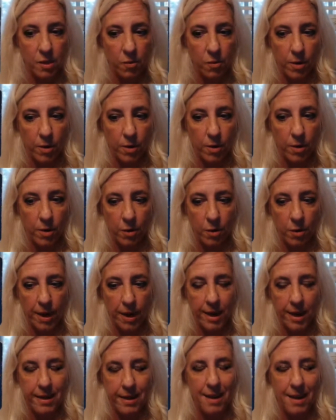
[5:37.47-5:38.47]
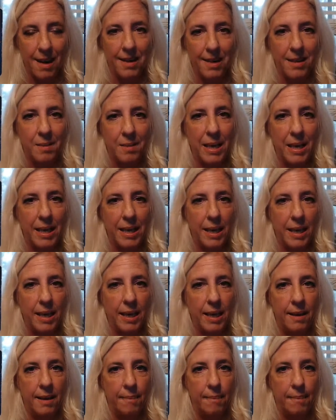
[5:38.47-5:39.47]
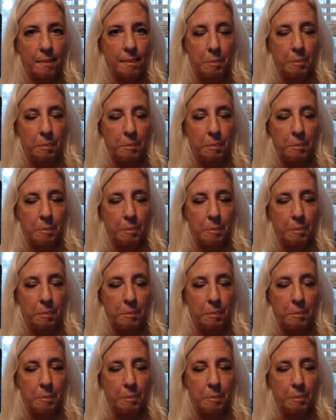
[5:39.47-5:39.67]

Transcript: in retrograde not to make any